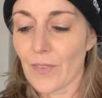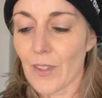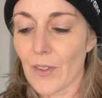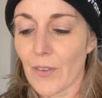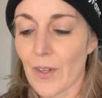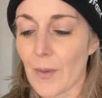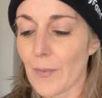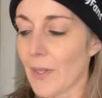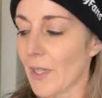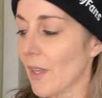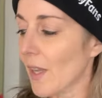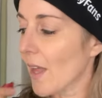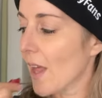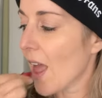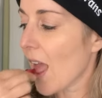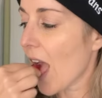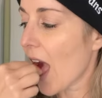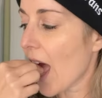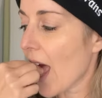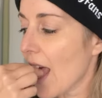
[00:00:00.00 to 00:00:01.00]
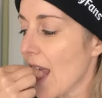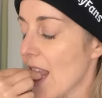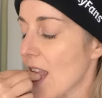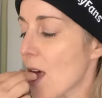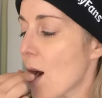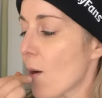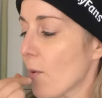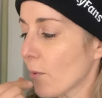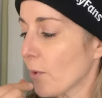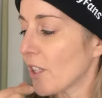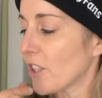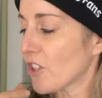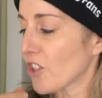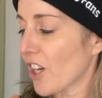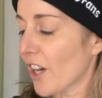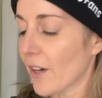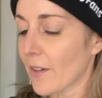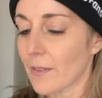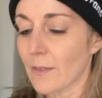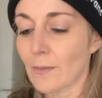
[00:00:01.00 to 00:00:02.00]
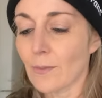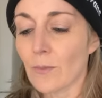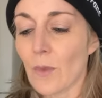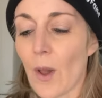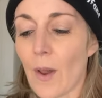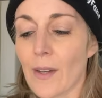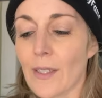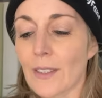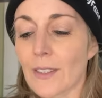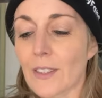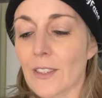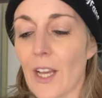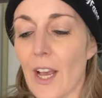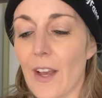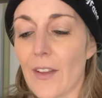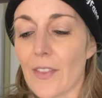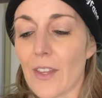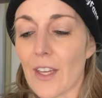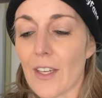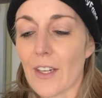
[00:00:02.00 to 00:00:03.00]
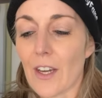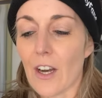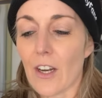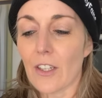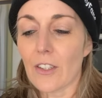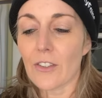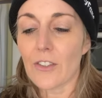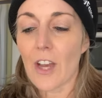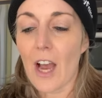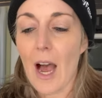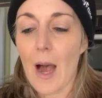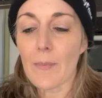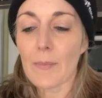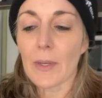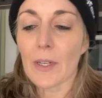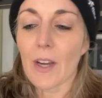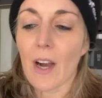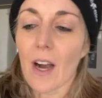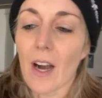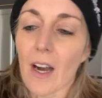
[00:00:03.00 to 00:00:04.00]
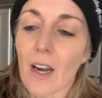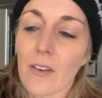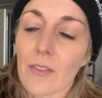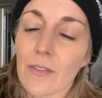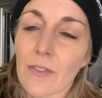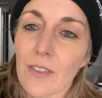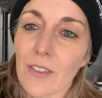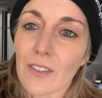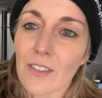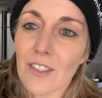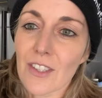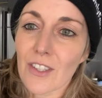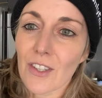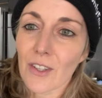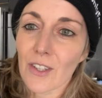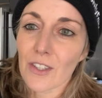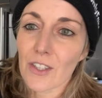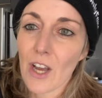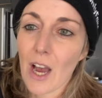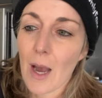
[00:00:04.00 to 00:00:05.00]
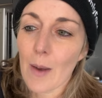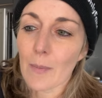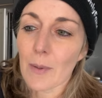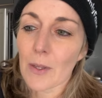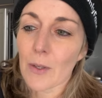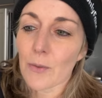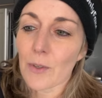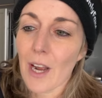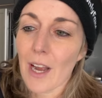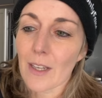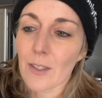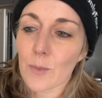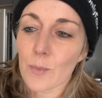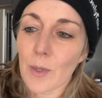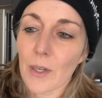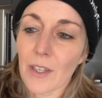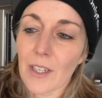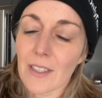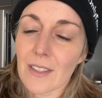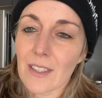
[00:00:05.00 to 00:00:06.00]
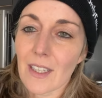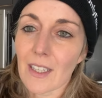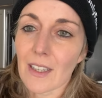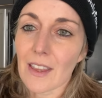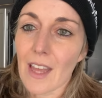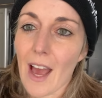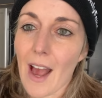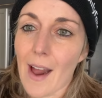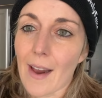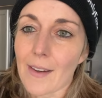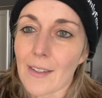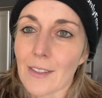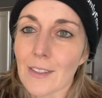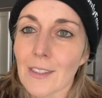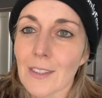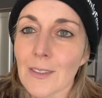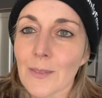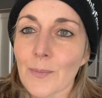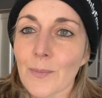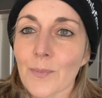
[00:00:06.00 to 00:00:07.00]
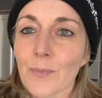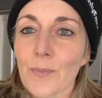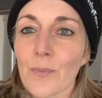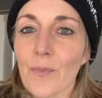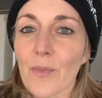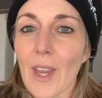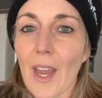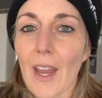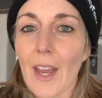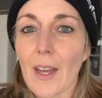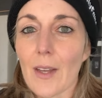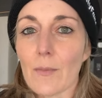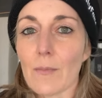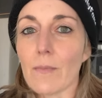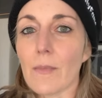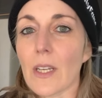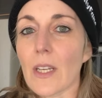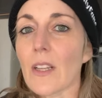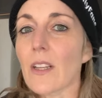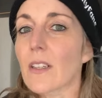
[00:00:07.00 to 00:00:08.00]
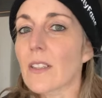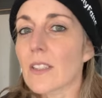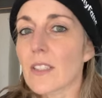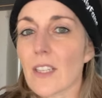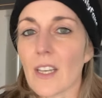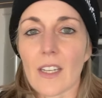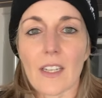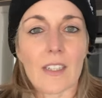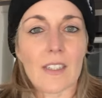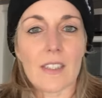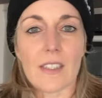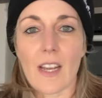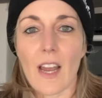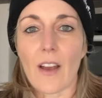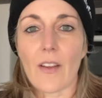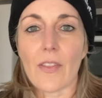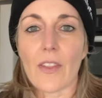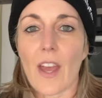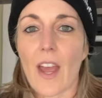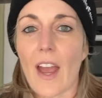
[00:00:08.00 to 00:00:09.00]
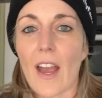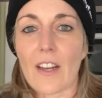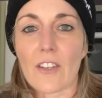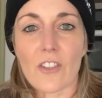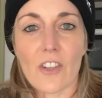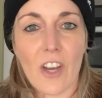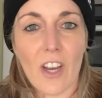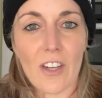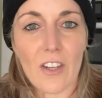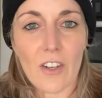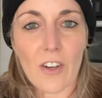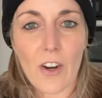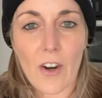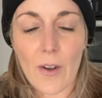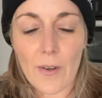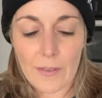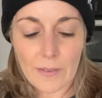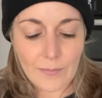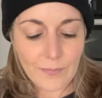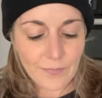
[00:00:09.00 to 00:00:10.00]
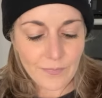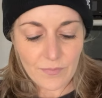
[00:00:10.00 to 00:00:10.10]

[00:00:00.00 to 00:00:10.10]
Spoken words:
Right, Mila? We share. And then I'll top it off. So the top of the raspberry is like that. And Mila's like a down the hatch kind of girl.